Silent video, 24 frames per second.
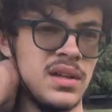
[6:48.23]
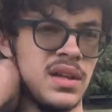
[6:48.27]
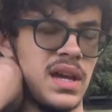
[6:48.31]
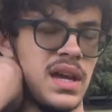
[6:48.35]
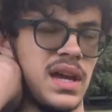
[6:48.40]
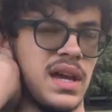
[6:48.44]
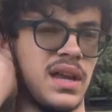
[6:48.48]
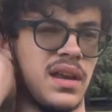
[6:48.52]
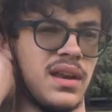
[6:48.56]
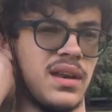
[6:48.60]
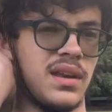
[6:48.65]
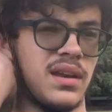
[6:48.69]

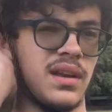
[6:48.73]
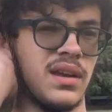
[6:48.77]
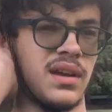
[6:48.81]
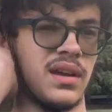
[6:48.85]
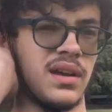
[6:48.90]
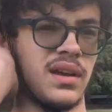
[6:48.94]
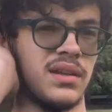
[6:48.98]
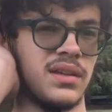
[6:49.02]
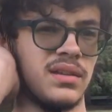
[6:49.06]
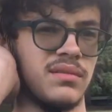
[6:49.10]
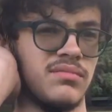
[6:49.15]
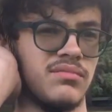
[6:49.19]
And
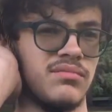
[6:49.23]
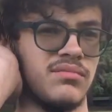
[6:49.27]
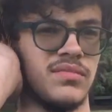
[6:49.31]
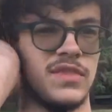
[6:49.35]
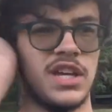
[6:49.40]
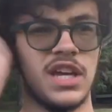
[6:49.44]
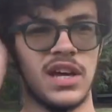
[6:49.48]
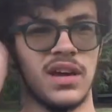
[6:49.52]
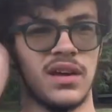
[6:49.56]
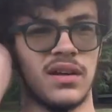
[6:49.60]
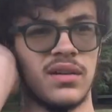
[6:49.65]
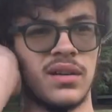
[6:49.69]

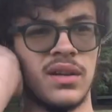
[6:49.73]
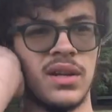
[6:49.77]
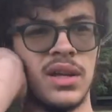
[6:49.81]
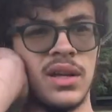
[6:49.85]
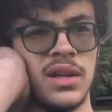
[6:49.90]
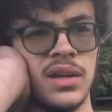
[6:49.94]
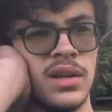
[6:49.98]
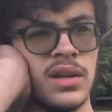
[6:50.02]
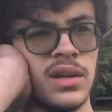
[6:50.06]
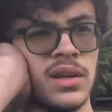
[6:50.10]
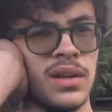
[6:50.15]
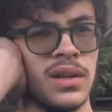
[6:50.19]
yeah,
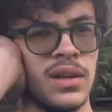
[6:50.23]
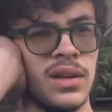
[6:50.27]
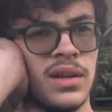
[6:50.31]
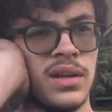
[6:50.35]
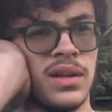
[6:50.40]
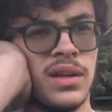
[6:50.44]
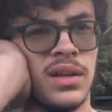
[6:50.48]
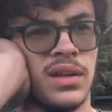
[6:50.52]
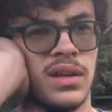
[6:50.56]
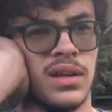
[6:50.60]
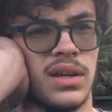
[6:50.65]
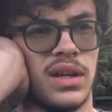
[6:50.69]

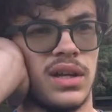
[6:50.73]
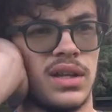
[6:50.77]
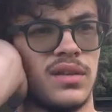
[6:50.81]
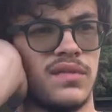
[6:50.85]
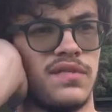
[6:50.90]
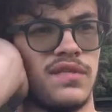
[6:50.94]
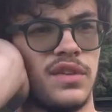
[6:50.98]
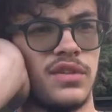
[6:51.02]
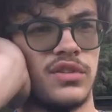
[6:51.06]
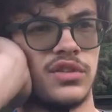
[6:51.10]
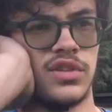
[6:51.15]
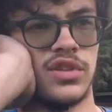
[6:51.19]
in the
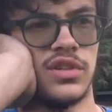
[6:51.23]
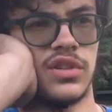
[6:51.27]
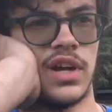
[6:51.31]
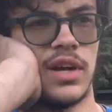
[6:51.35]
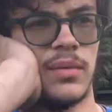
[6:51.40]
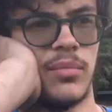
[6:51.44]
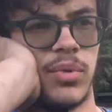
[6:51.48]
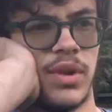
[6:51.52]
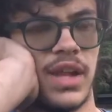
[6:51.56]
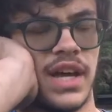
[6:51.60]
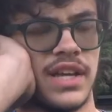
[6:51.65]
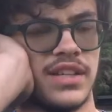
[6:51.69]
future, I
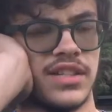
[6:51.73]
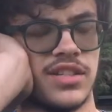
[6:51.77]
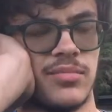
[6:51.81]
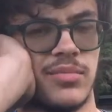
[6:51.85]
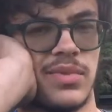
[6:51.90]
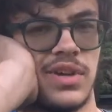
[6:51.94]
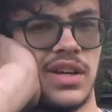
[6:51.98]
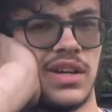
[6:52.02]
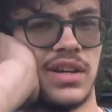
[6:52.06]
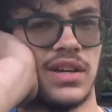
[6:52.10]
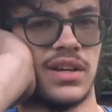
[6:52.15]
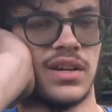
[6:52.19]
plan to
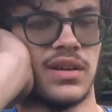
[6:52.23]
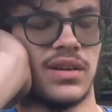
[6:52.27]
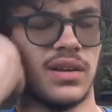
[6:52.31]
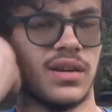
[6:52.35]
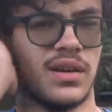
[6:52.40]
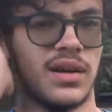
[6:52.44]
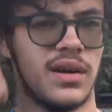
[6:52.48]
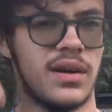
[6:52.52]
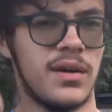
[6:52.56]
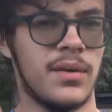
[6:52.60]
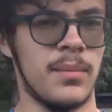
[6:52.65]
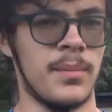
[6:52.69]
make
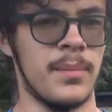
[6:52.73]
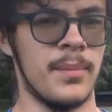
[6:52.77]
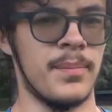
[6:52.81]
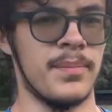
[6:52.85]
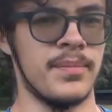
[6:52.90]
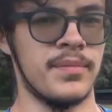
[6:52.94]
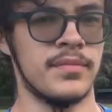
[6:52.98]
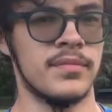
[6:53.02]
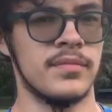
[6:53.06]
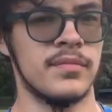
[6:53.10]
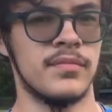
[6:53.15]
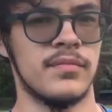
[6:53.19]

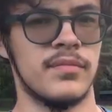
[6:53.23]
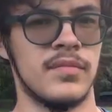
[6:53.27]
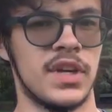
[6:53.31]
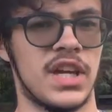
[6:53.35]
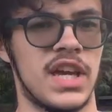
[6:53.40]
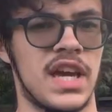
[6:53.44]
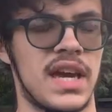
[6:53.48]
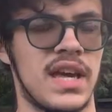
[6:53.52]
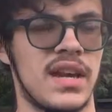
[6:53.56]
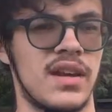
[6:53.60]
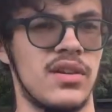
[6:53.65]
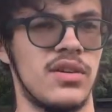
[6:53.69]

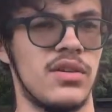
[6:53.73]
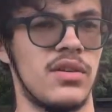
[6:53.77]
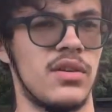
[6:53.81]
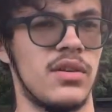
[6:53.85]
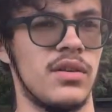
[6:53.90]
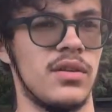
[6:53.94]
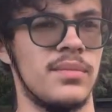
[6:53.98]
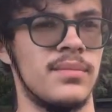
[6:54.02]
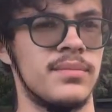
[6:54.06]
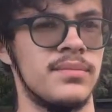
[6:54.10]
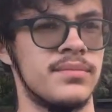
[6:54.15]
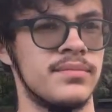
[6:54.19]
mechanically